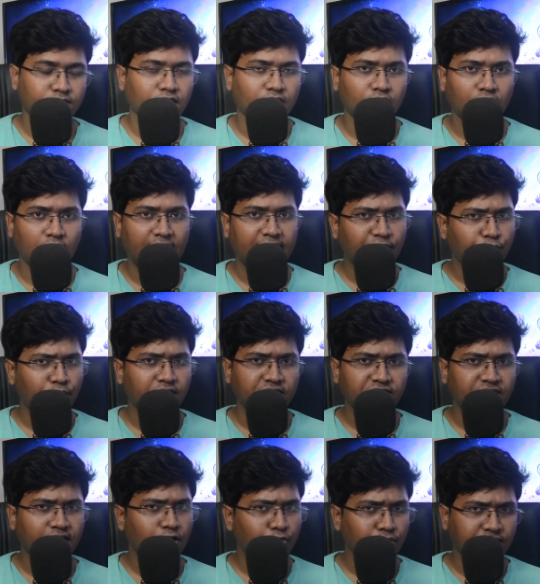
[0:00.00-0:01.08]
The
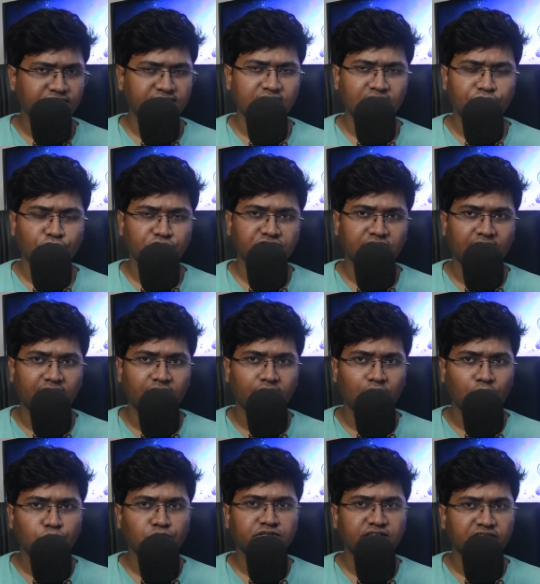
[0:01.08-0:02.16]
I-20 value itself was
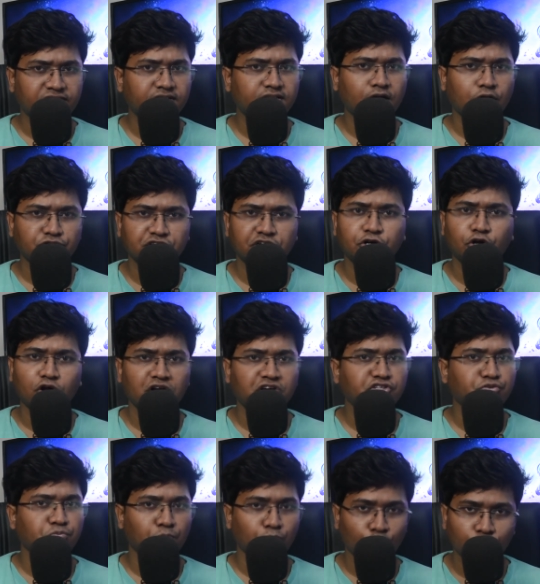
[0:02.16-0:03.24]
around
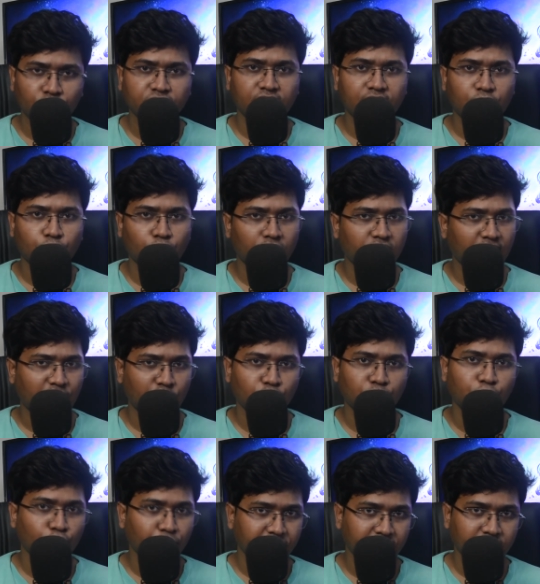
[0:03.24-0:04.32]
$7,000 more than what
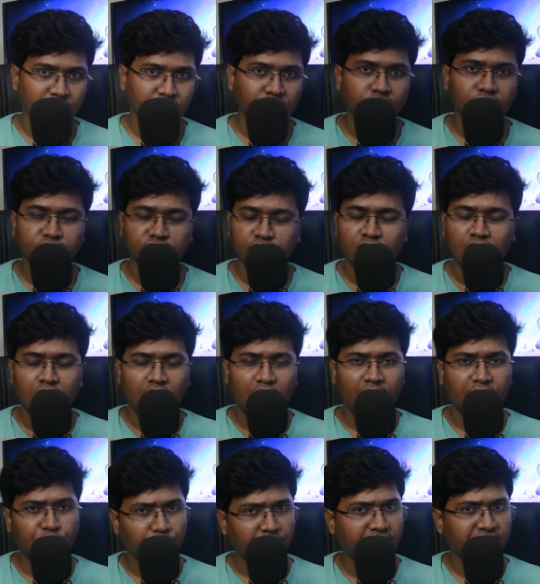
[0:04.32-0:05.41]
IU Bloomington's
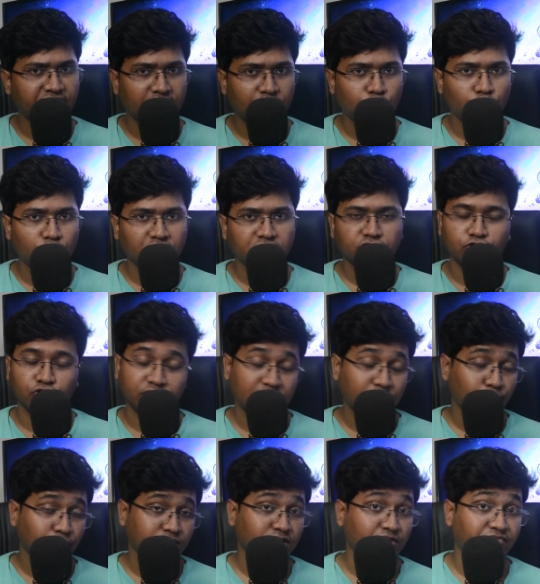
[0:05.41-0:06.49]
I-20 value was so
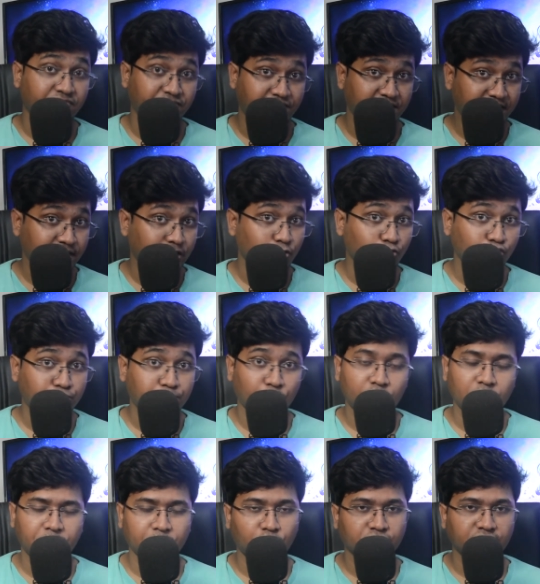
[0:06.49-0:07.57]
that was a very huge
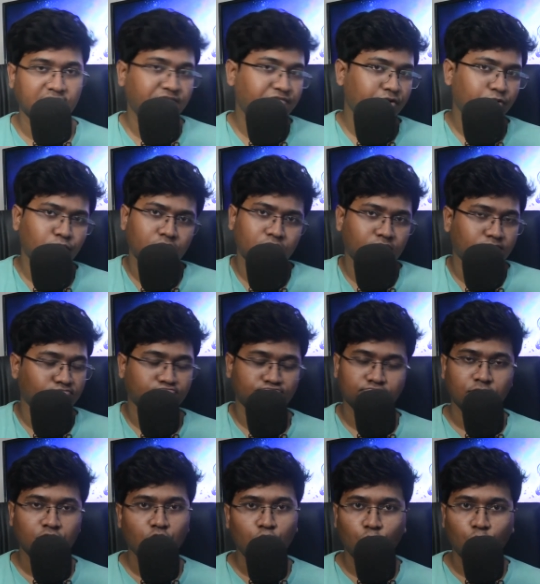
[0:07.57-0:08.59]
point because everyone